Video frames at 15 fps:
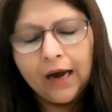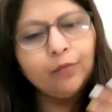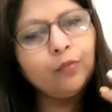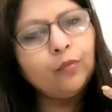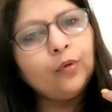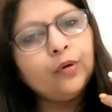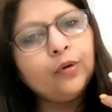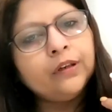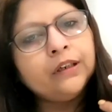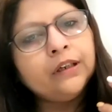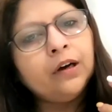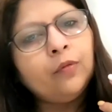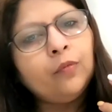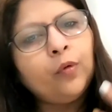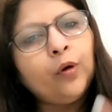uh,
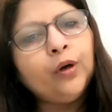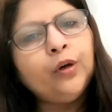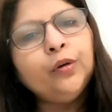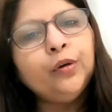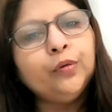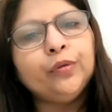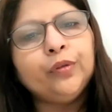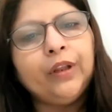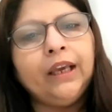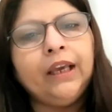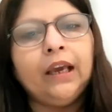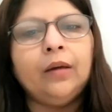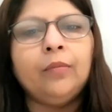uh, what do you think